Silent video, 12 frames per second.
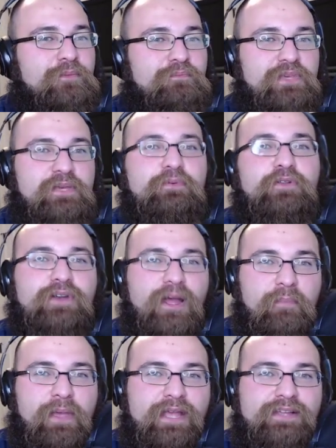people are
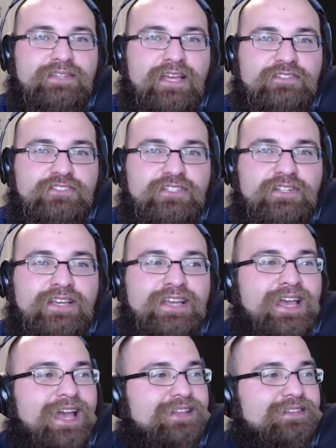not paying attention
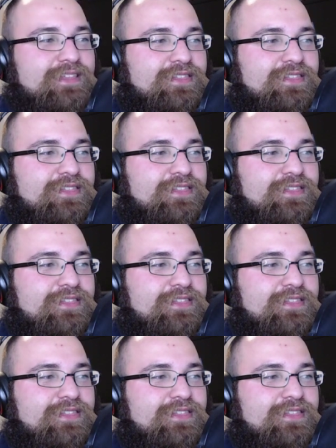and they